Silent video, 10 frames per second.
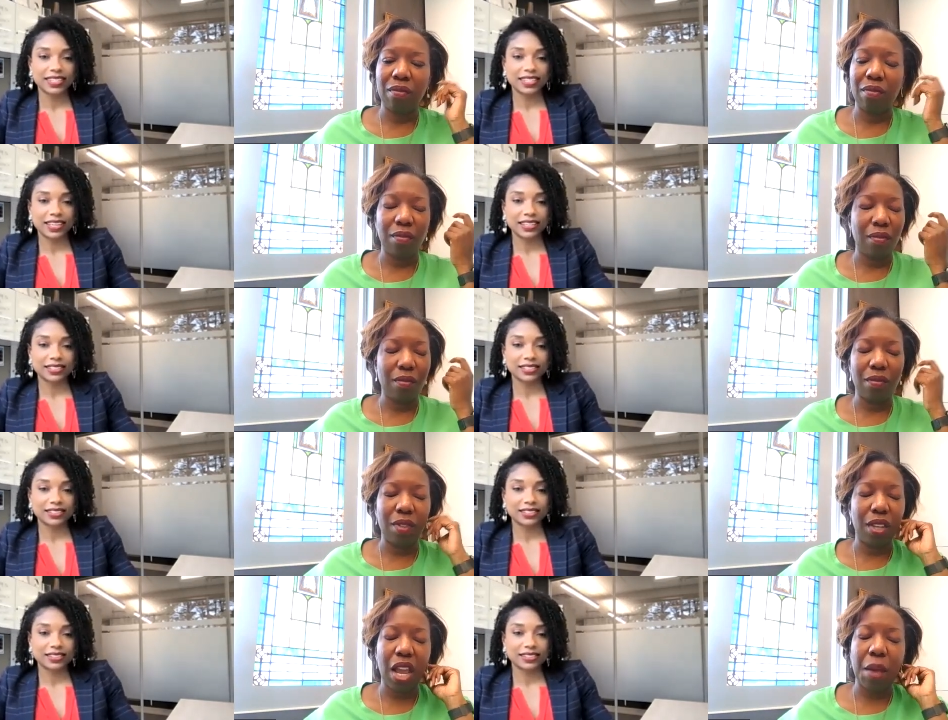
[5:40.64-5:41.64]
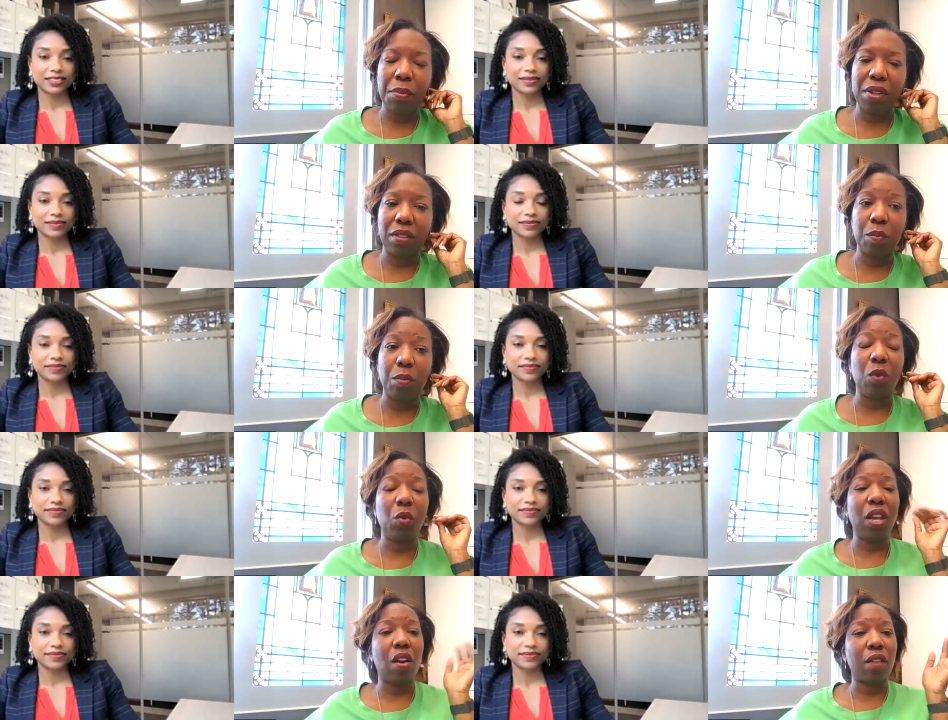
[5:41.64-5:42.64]
Speaker 1: Yes. It happens. But we
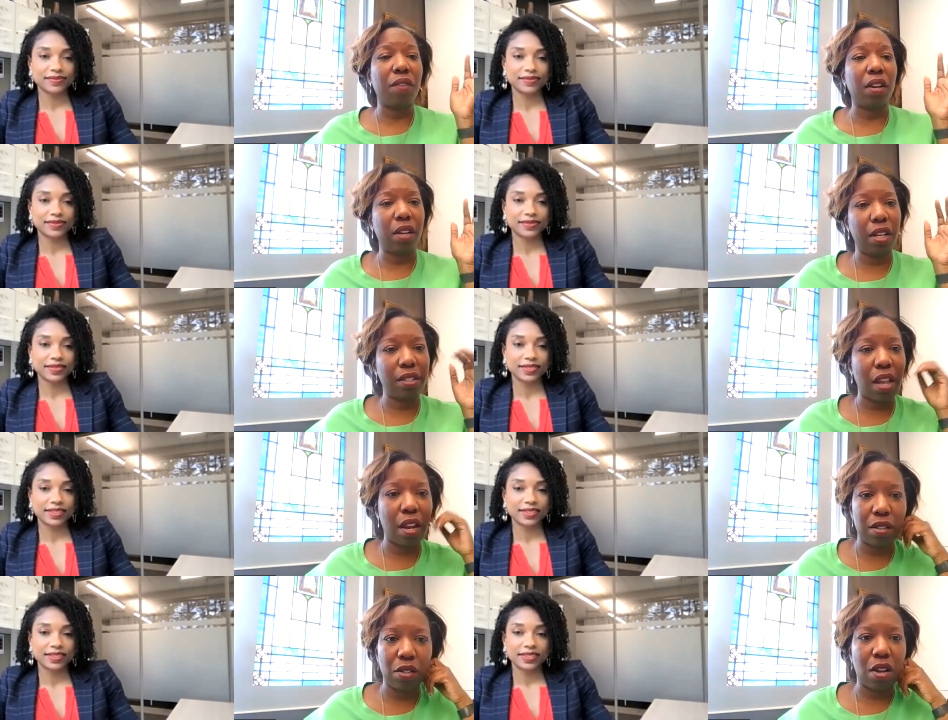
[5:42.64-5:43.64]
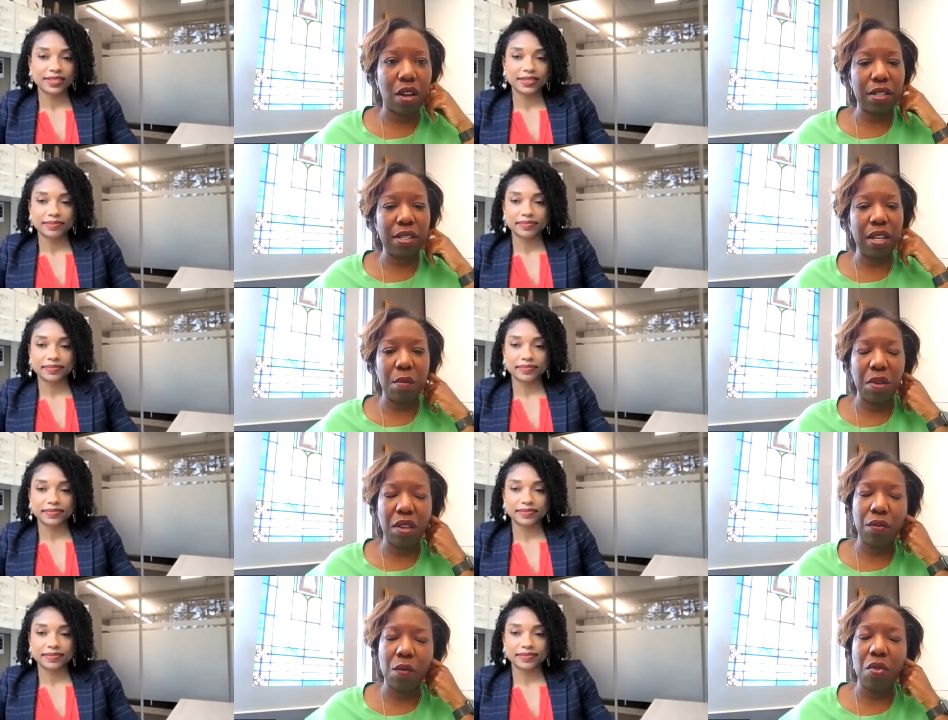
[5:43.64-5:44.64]
are very excited to talk to Tammy
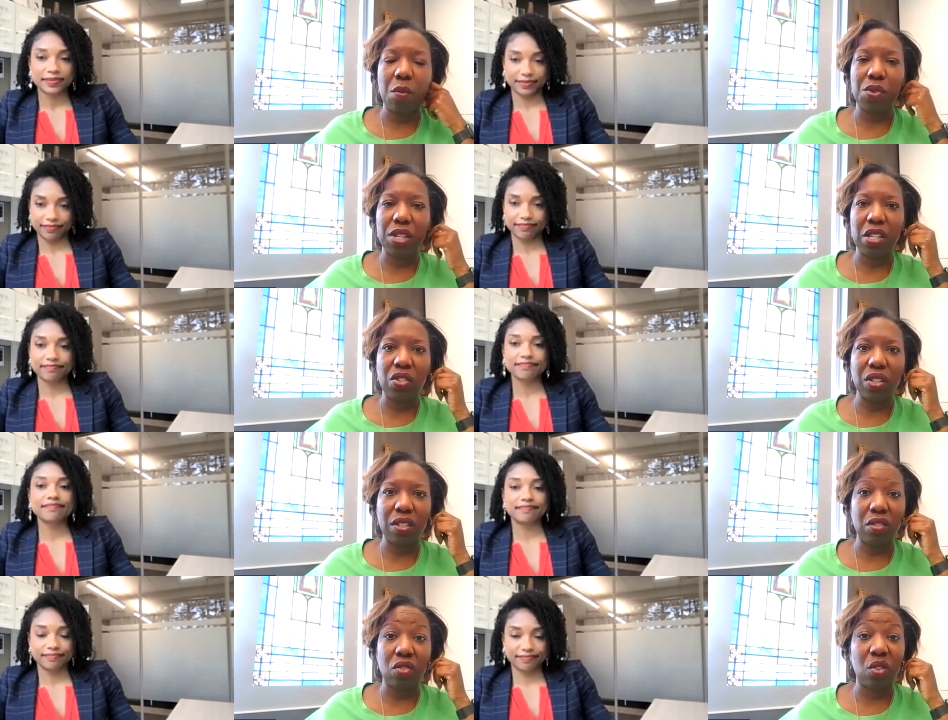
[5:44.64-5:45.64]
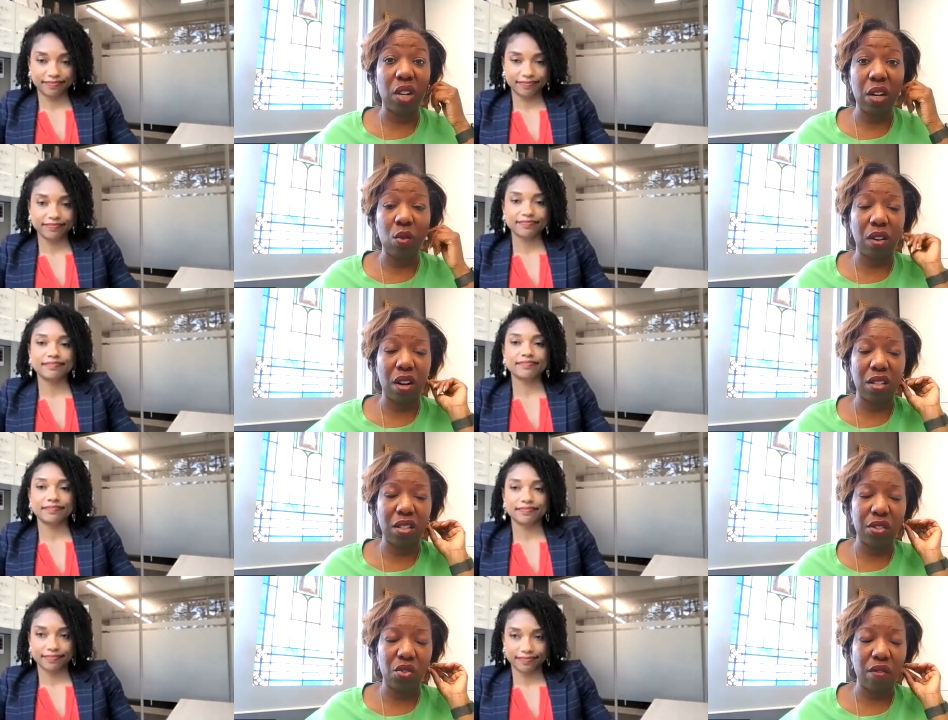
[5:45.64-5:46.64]
from the Bridge because it's a great
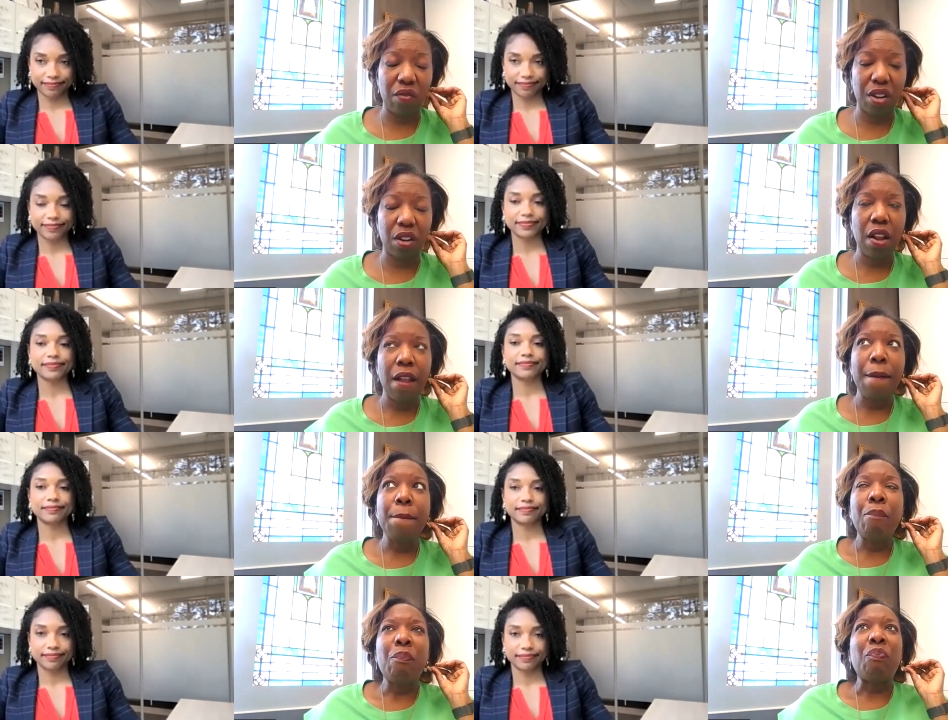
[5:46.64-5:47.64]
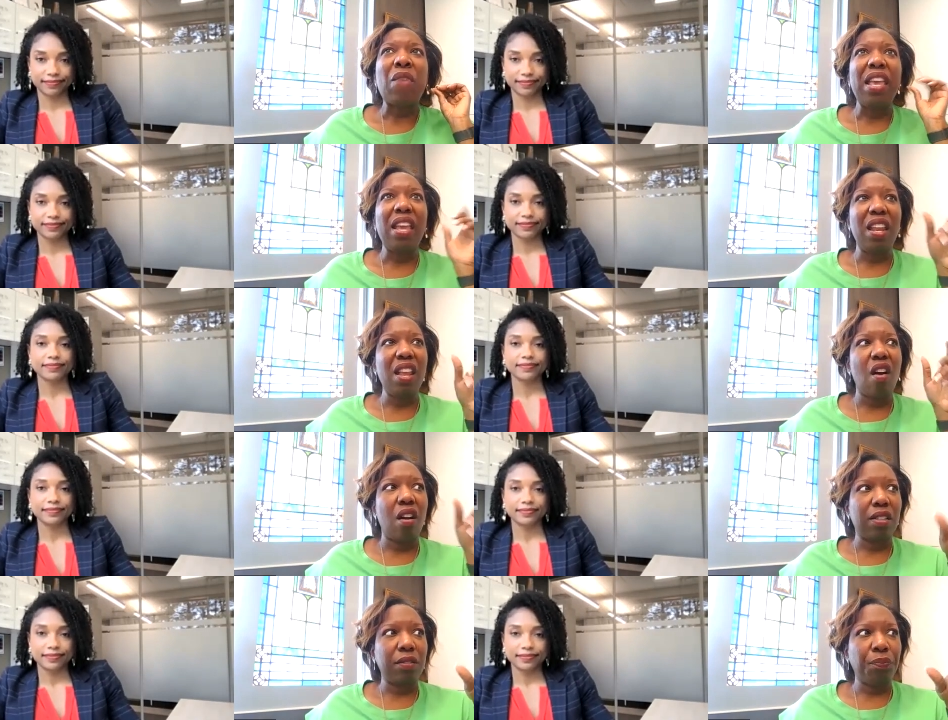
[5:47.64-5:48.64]
organization and they're hitting
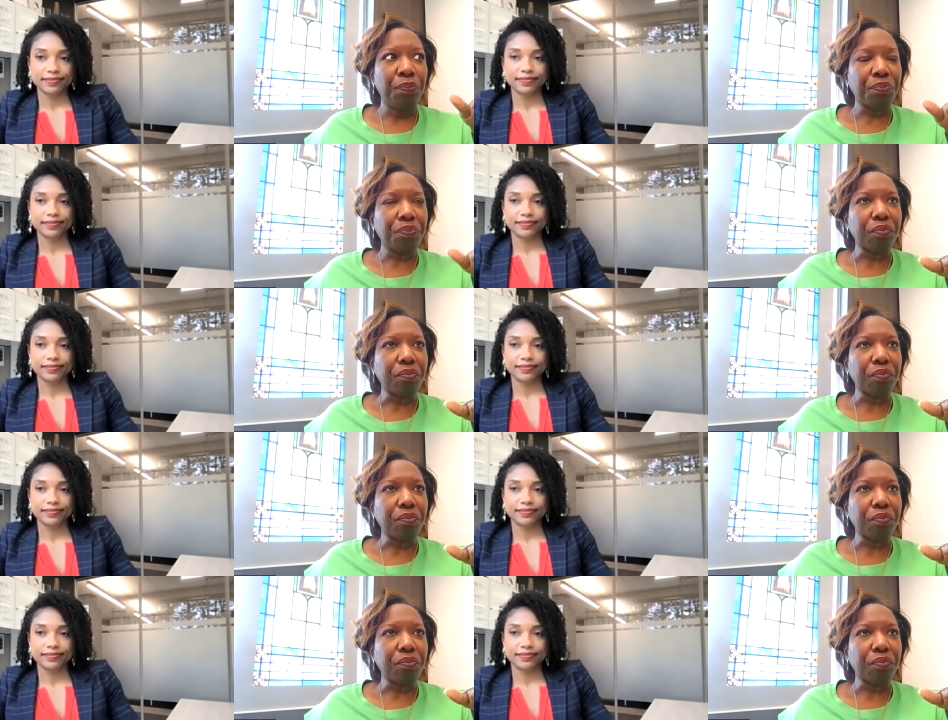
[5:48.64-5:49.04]
on,